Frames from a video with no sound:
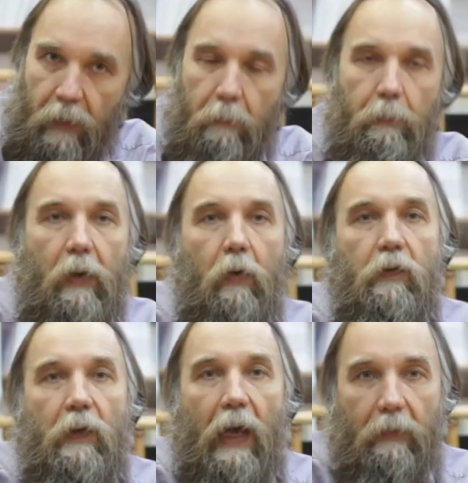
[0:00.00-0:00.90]

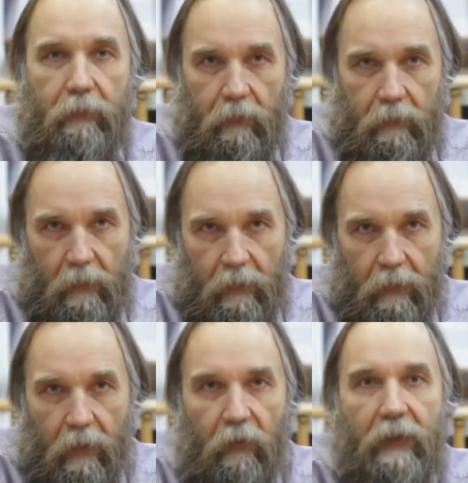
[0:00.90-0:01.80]
because after
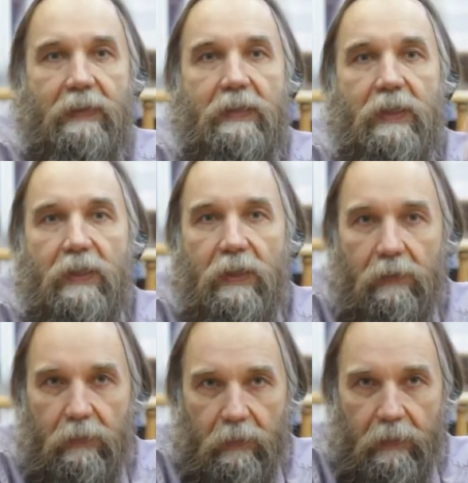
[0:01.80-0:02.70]

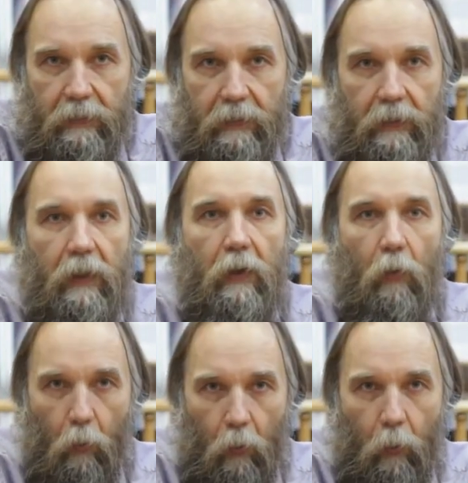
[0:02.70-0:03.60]
reconsidering
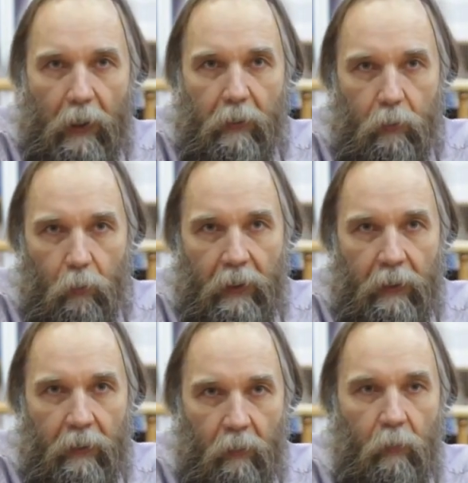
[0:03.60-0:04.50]
what
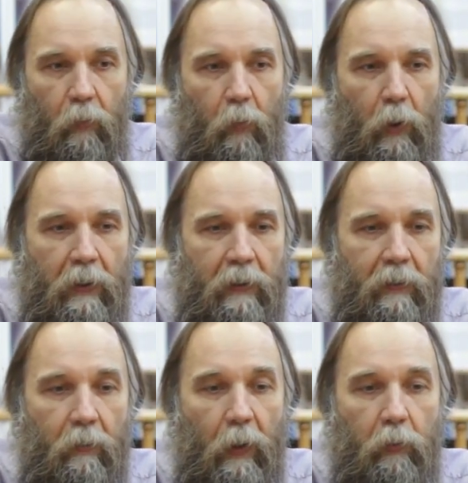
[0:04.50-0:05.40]

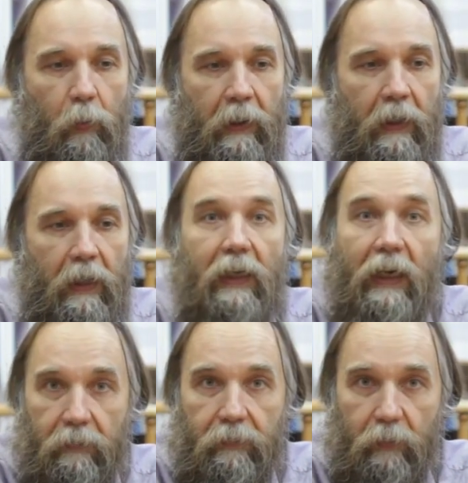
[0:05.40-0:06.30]
we
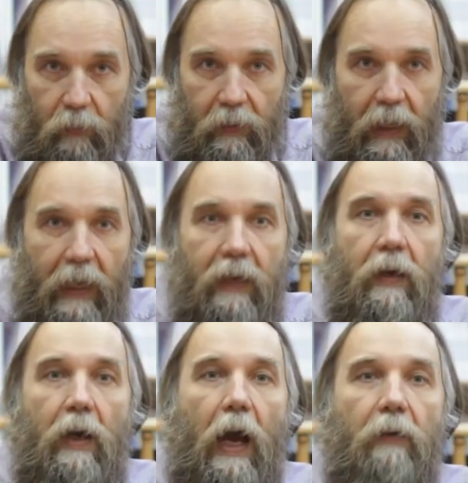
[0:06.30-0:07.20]
have today,
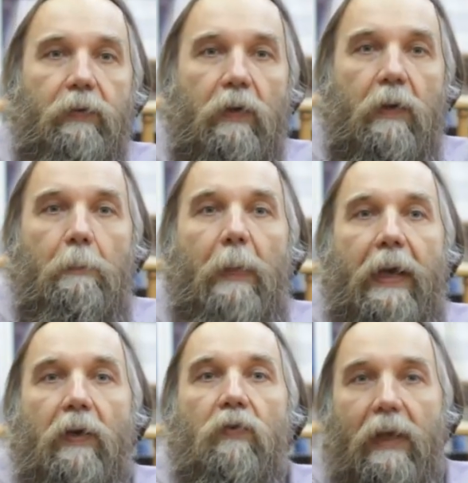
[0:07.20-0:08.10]
after
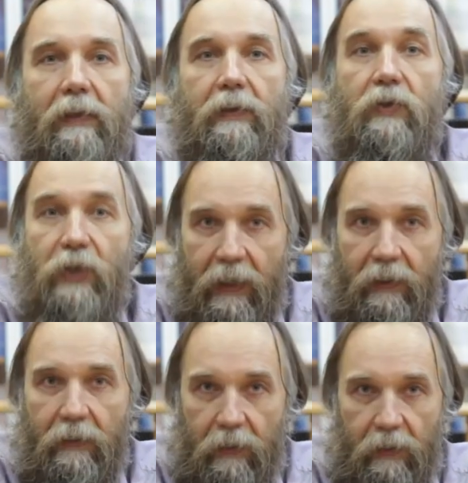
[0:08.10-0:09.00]
making reality
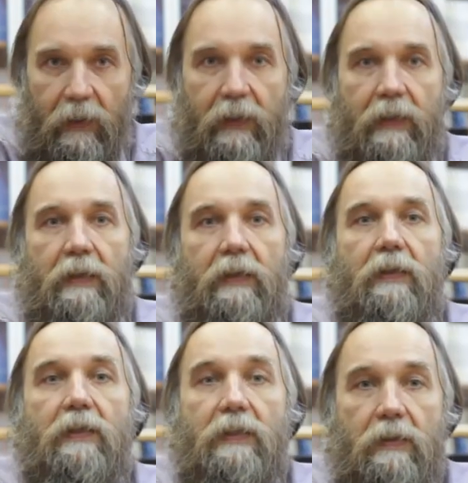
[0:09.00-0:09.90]
check, he
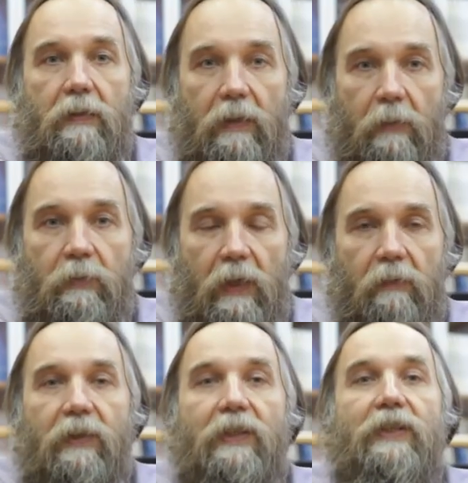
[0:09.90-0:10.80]
has
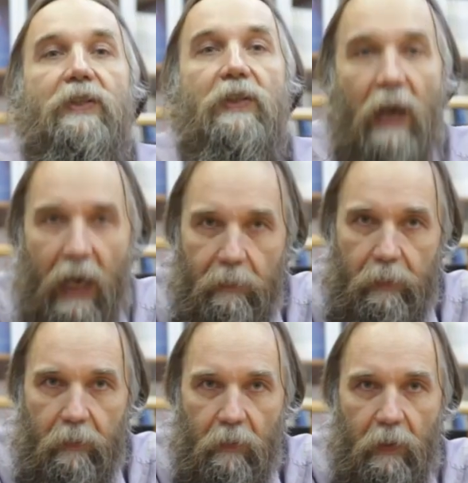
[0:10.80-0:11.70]
himself
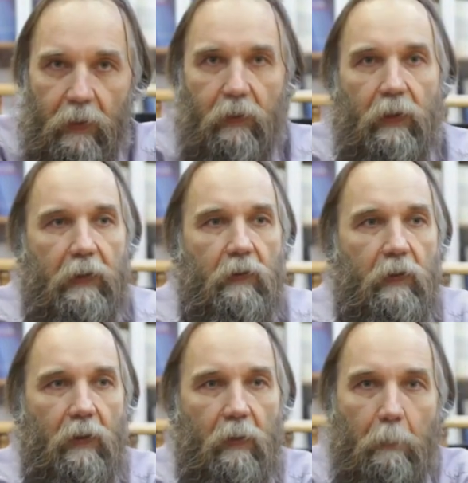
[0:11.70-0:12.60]
discovered that
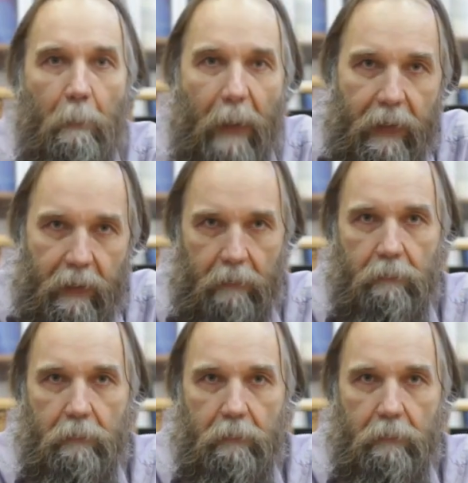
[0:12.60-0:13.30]
many